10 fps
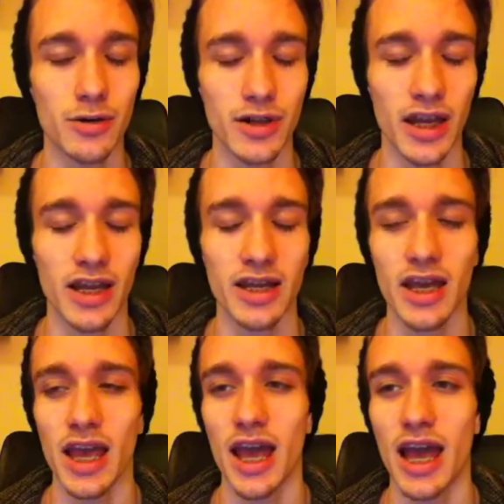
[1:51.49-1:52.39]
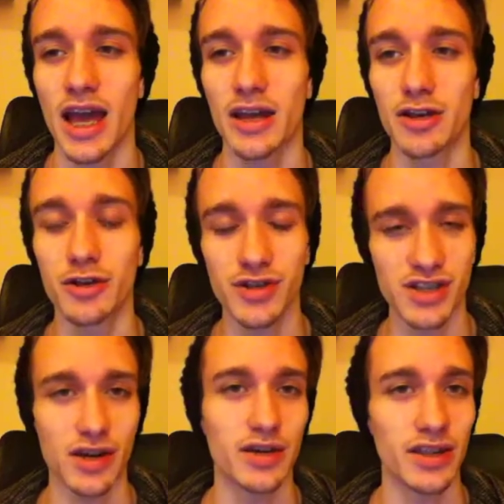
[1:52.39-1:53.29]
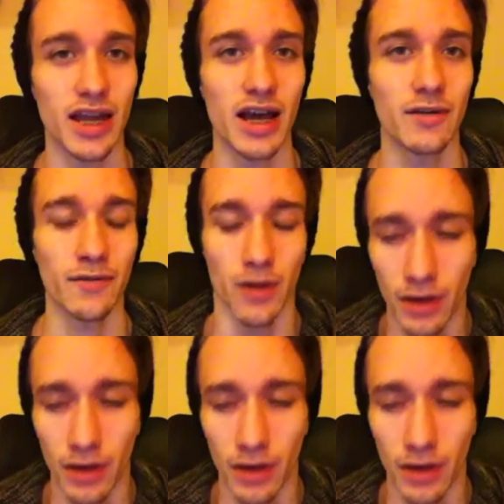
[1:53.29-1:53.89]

okay, and you're selling that